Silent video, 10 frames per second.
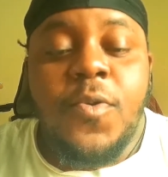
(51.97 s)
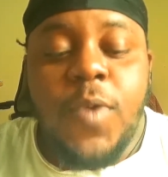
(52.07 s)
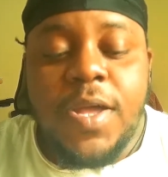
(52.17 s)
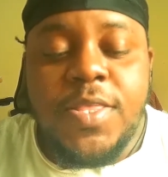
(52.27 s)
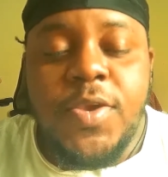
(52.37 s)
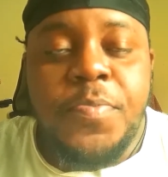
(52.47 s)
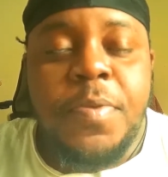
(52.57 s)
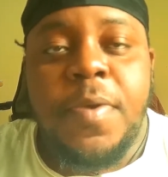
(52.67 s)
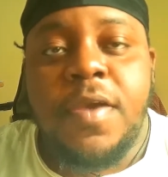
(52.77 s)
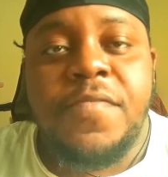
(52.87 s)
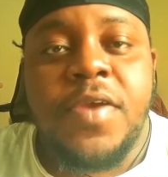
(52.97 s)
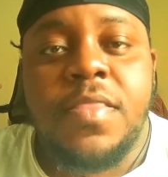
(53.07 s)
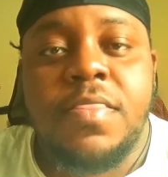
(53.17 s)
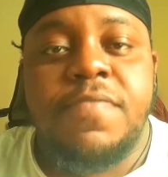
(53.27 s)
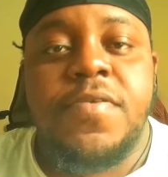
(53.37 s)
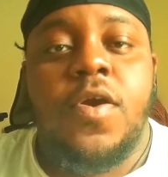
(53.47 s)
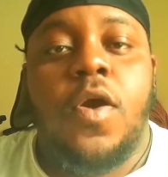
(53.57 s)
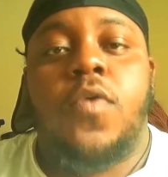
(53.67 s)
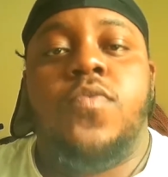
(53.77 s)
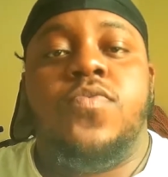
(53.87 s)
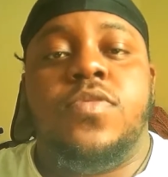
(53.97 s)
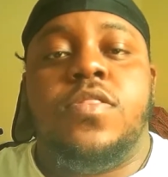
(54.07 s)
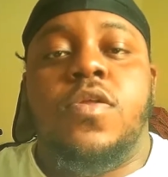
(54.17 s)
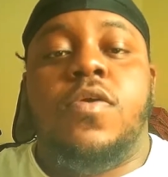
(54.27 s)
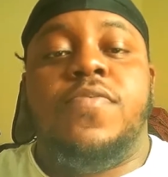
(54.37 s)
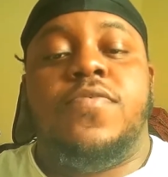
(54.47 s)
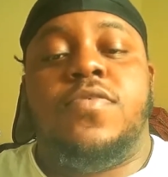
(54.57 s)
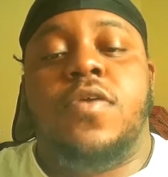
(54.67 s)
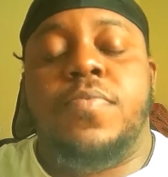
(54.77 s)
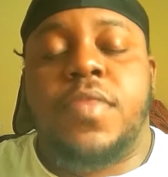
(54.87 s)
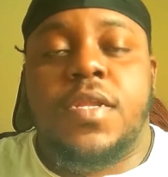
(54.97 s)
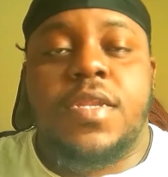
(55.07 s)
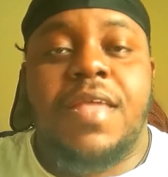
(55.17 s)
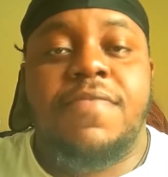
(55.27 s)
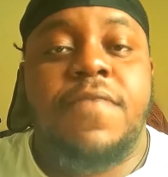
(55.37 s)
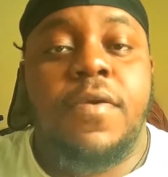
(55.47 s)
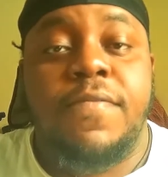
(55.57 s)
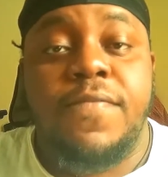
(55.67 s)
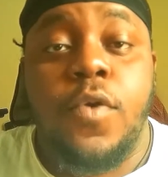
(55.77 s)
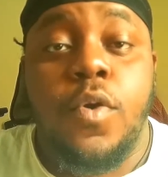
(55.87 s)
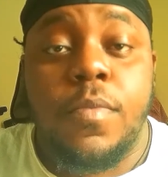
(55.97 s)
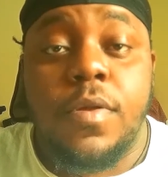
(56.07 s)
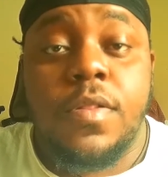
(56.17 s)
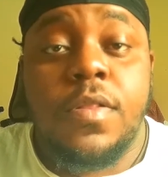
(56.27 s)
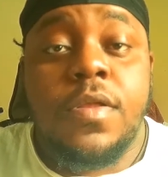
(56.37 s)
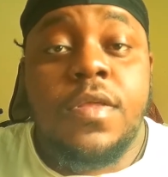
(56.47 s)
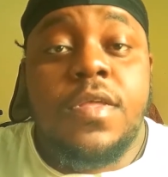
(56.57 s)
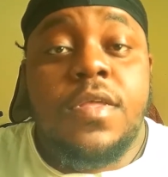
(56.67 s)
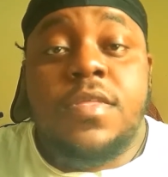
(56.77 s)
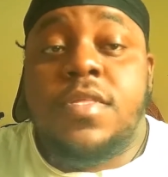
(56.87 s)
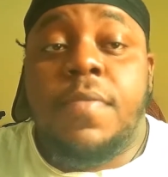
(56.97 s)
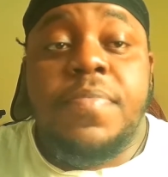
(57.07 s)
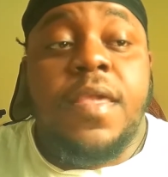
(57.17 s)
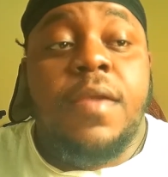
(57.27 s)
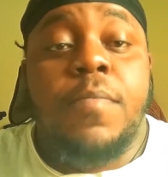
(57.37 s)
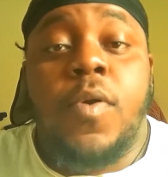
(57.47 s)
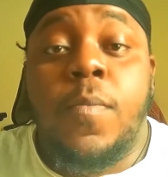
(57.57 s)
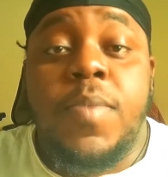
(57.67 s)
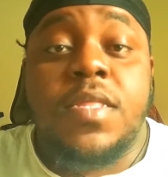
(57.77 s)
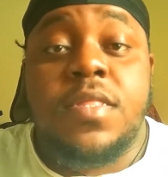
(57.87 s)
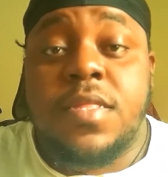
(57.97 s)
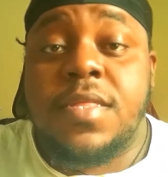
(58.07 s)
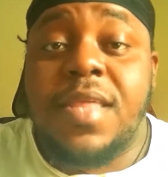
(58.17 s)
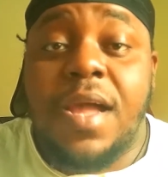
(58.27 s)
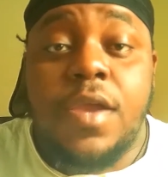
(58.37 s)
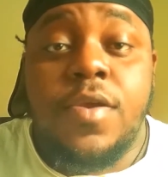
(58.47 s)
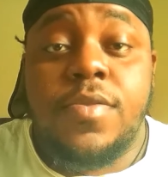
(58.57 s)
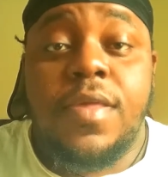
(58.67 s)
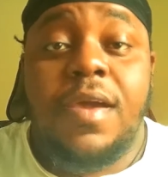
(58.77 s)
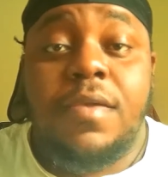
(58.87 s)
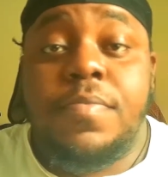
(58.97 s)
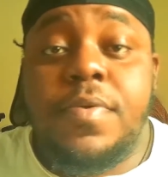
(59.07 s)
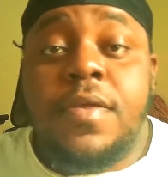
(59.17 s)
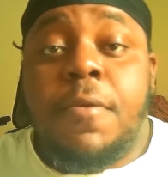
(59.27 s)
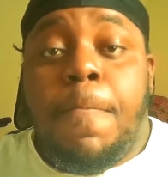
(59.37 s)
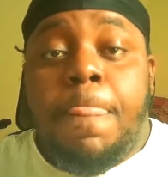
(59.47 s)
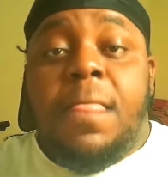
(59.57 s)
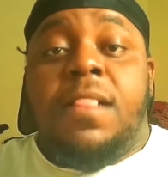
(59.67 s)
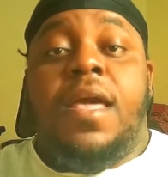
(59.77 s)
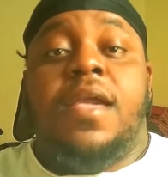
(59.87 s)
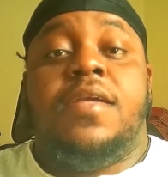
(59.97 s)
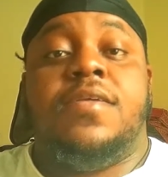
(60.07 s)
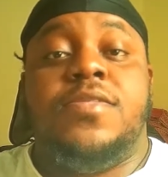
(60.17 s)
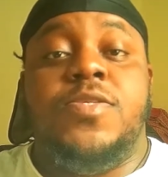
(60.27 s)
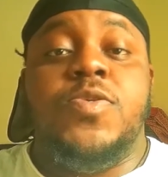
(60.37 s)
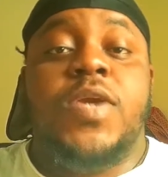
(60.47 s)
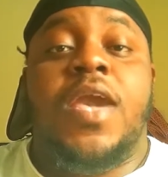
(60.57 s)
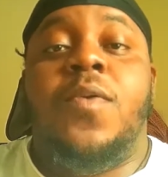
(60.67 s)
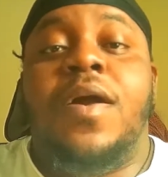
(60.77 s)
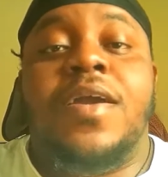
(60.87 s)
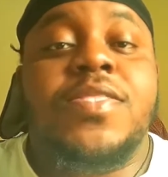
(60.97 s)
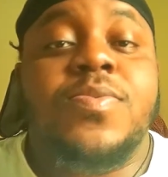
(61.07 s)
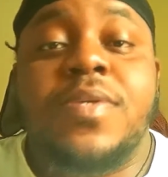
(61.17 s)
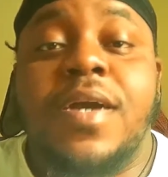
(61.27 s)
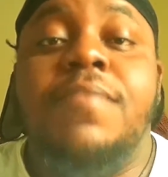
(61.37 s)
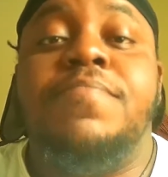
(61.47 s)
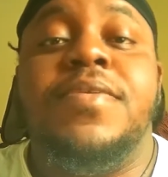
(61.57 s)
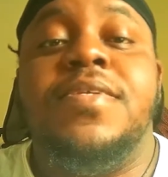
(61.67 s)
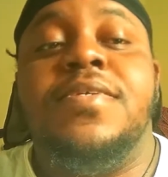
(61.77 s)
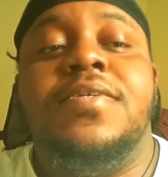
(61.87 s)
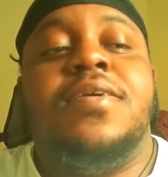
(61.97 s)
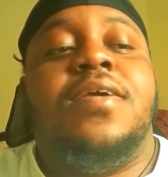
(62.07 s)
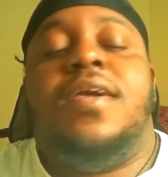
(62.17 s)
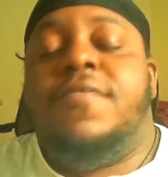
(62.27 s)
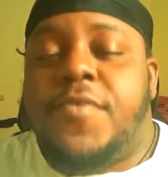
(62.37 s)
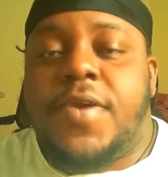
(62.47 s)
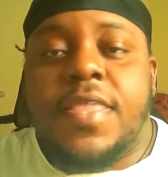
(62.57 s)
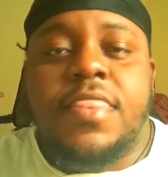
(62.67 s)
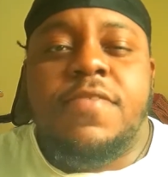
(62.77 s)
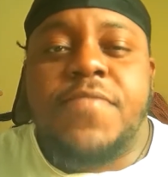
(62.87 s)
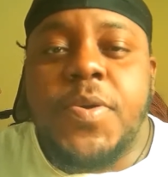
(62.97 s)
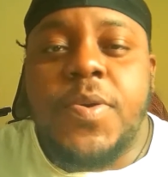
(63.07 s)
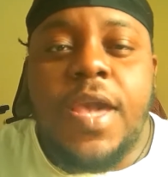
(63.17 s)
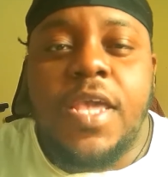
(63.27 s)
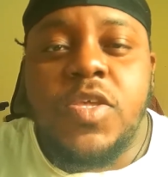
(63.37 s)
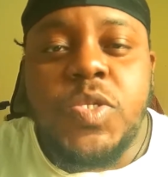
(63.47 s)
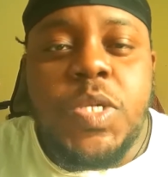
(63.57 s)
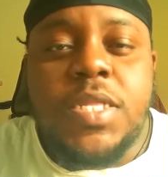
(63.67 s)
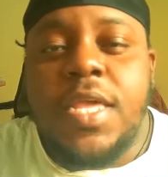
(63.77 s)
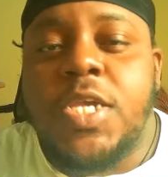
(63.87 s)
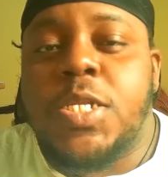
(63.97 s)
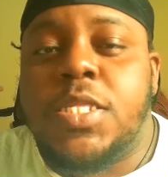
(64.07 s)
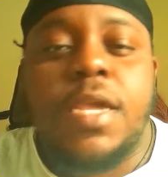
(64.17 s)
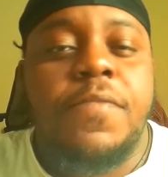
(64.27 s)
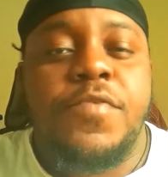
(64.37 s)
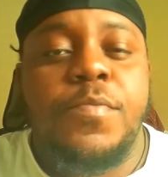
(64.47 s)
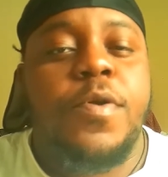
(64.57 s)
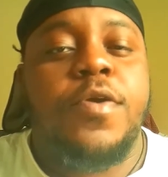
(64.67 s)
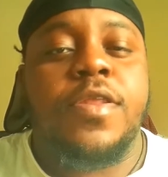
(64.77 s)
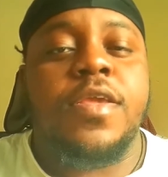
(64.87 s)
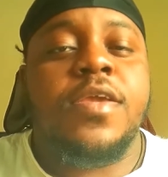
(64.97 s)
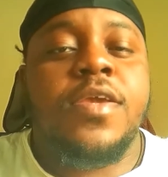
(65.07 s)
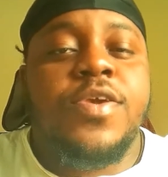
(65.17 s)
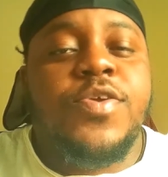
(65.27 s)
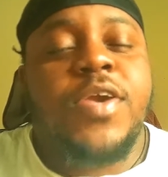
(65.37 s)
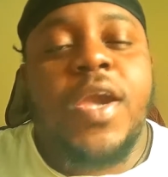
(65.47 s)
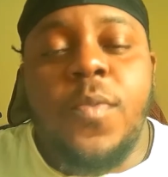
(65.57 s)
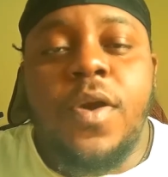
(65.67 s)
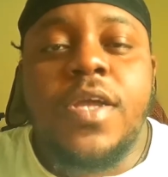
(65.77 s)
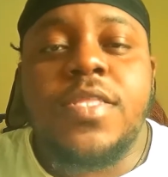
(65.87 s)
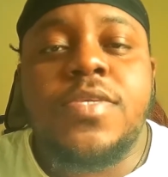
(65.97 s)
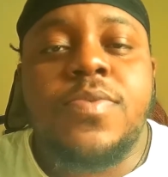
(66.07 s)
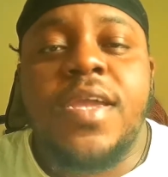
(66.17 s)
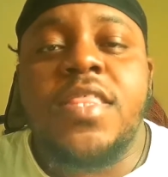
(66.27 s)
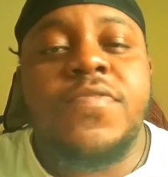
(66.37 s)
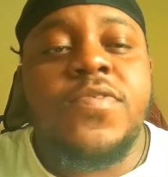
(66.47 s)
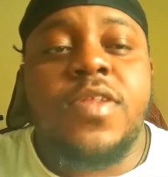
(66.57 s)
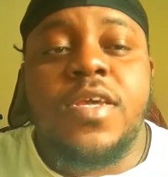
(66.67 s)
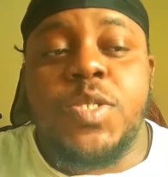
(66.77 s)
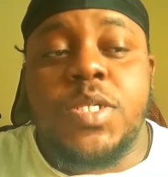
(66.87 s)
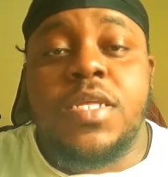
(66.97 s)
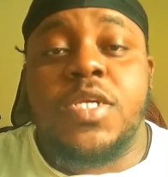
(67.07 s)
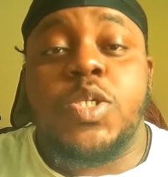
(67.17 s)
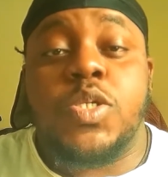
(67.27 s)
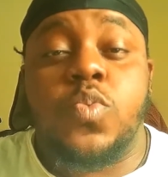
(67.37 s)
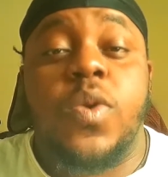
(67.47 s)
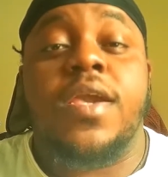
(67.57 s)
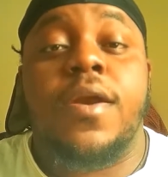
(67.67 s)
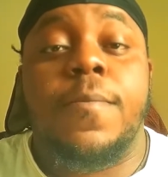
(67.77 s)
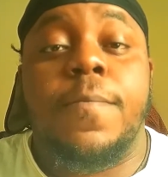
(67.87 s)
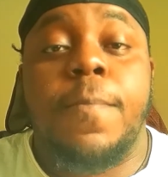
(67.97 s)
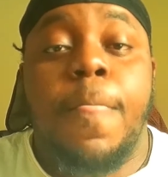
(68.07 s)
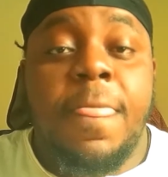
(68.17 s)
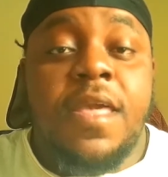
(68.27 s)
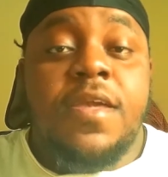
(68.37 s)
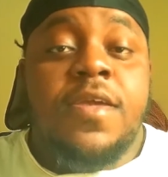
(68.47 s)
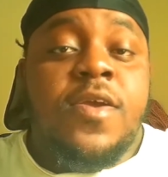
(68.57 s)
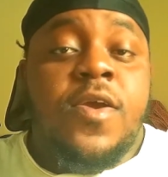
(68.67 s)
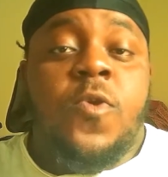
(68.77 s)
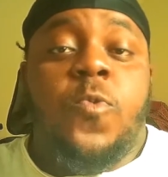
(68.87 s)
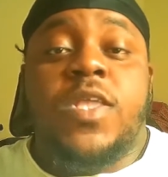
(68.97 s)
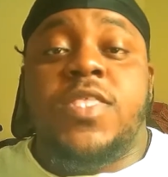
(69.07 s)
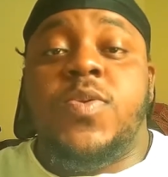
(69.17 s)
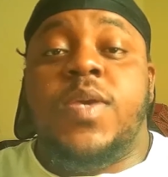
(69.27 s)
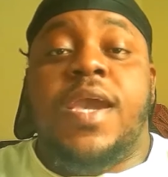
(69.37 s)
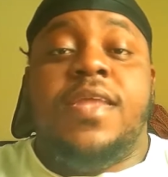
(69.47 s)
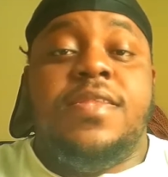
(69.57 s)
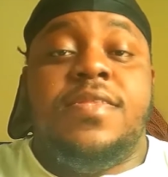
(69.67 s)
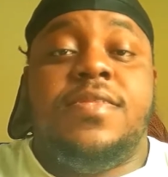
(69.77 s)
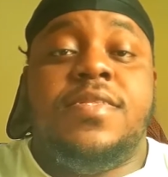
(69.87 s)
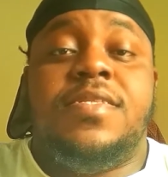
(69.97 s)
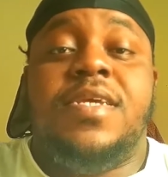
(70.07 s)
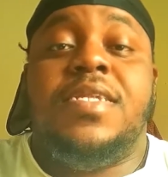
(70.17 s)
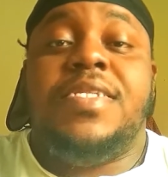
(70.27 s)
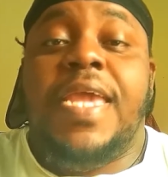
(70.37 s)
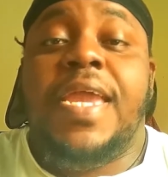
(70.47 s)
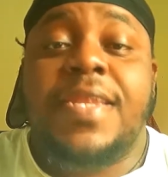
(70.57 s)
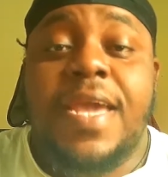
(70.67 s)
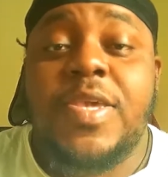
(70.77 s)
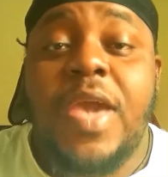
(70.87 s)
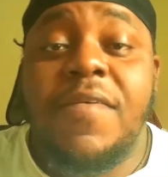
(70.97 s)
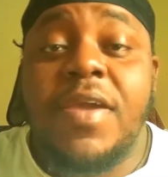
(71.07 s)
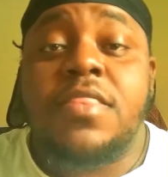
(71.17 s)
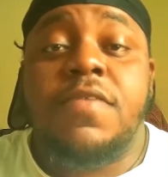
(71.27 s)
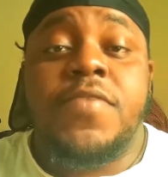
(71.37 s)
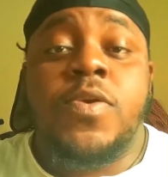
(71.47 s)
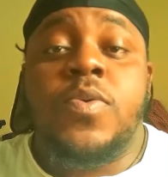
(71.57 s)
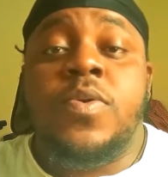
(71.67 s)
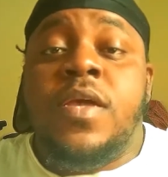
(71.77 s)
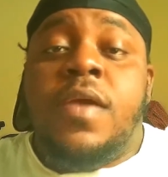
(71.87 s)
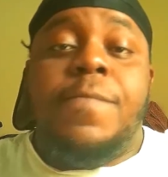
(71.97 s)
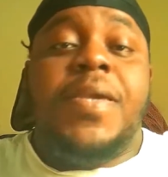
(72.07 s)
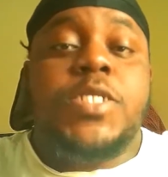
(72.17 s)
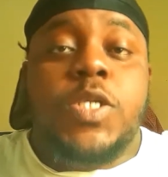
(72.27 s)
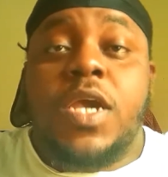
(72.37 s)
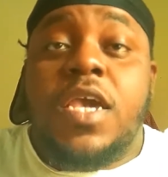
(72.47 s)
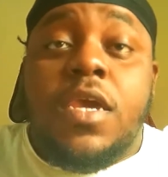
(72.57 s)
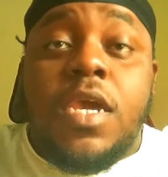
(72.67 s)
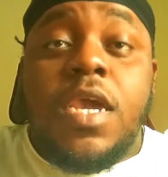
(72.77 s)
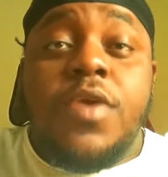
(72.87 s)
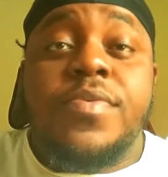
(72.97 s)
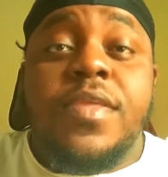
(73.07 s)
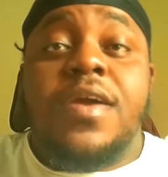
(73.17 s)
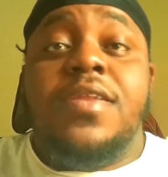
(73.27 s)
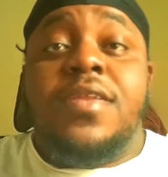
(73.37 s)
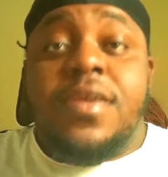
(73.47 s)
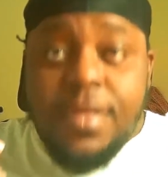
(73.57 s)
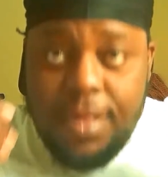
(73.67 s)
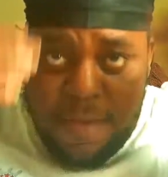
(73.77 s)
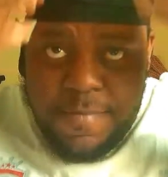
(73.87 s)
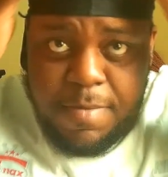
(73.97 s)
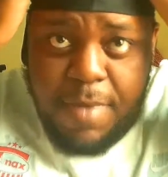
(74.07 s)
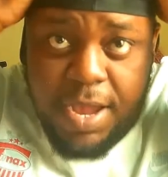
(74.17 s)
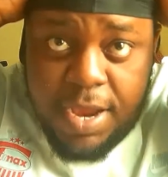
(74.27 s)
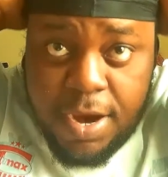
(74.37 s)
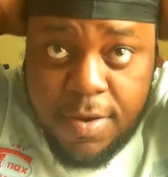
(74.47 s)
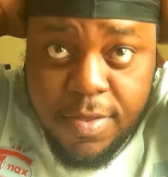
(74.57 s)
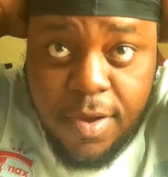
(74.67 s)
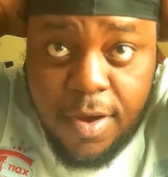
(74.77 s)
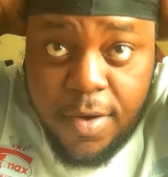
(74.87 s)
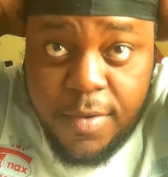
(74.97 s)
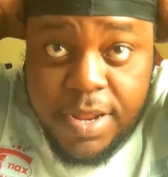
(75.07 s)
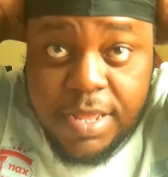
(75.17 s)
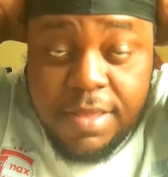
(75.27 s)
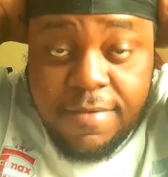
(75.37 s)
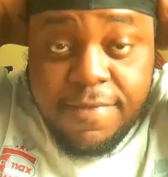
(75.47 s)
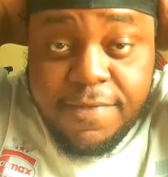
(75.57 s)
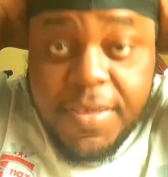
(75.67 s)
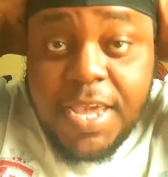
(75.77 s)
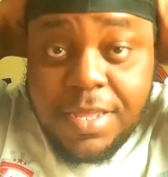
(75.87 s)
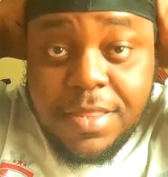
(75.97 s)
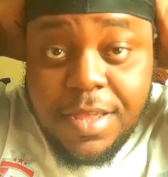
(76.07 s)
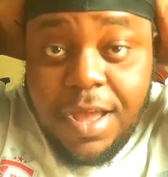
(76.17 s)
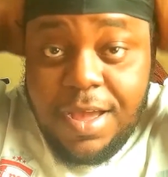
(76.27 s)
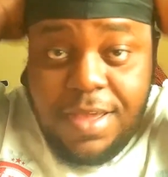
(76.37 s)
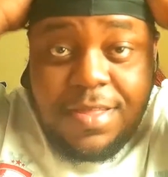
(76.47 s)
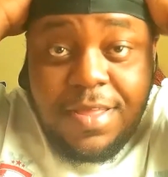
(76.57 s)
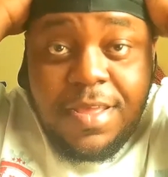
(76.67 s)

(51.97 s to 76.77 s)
When you're preparing for an interview, always look for something that's very formal, something more business attire type. Like you can't walk into a company for an interview and you dress you just came from a party. You can walk into an interview and they dress like you just wake up. When you get that day that you have an interview, make sure you get your hair done, I mean, my hair is already fixed, guys.